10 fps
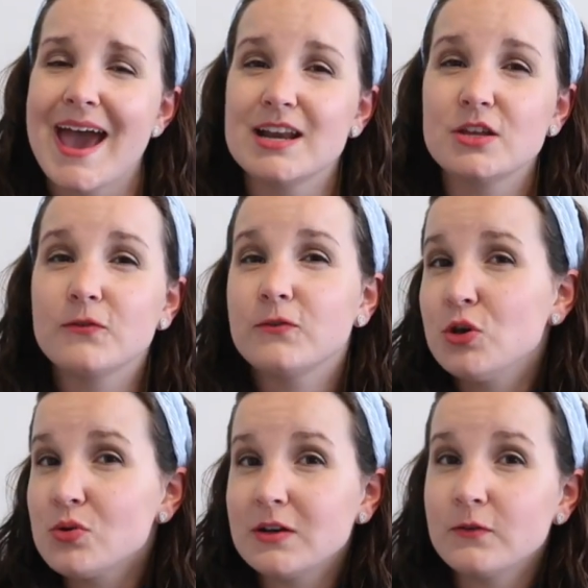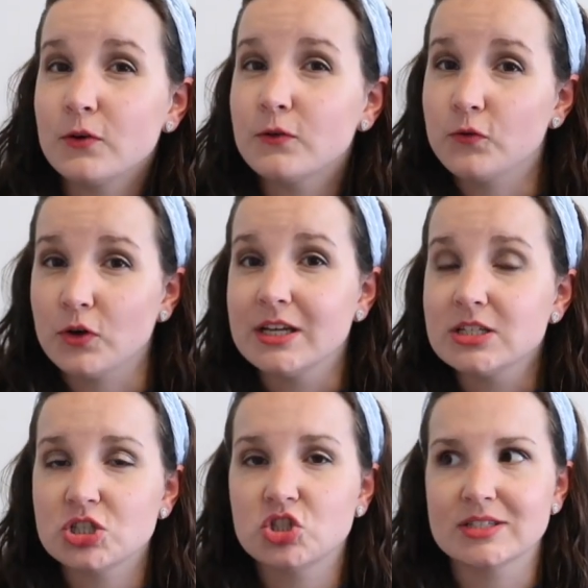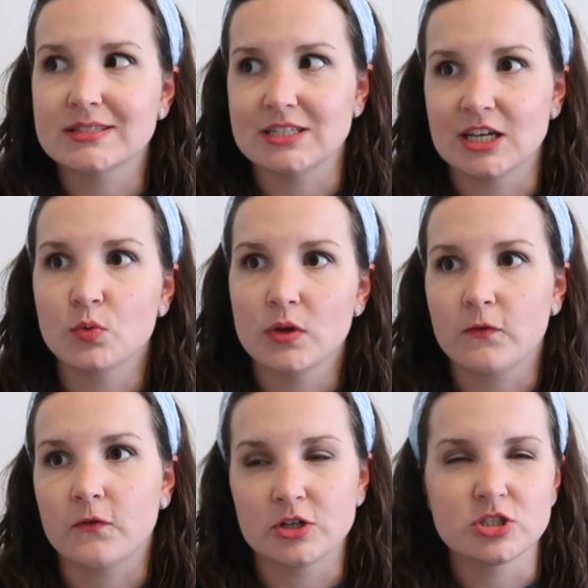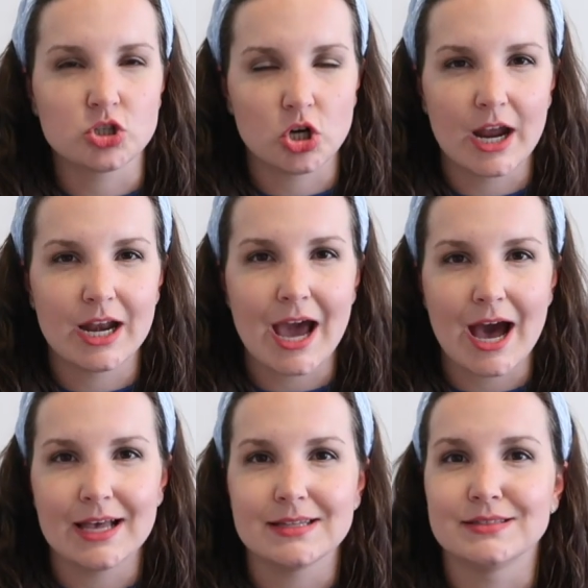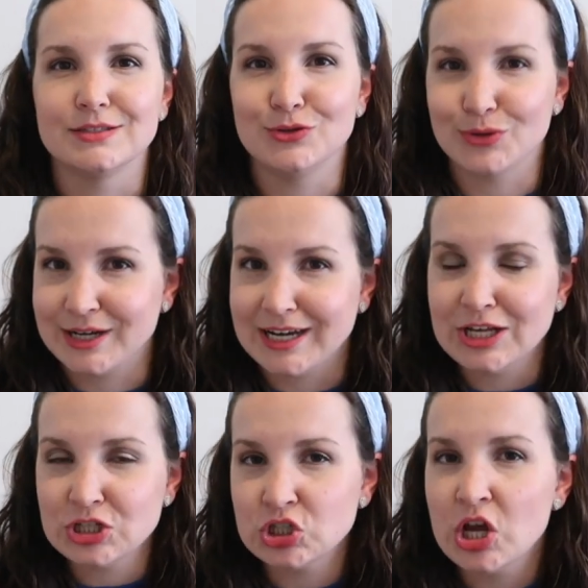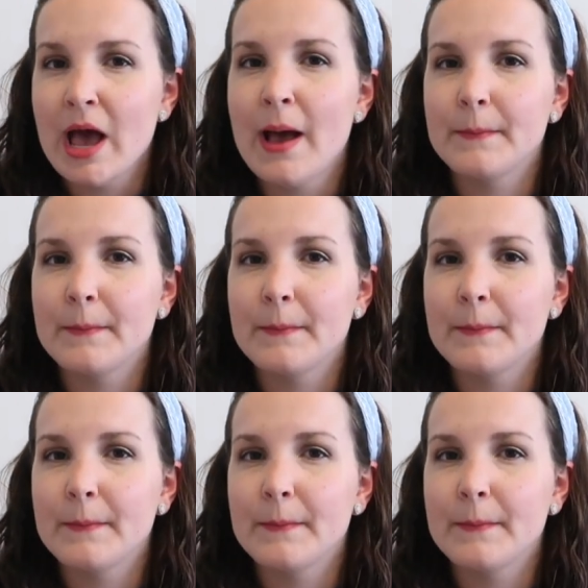And you can feel free to just stick with first grade as your niche,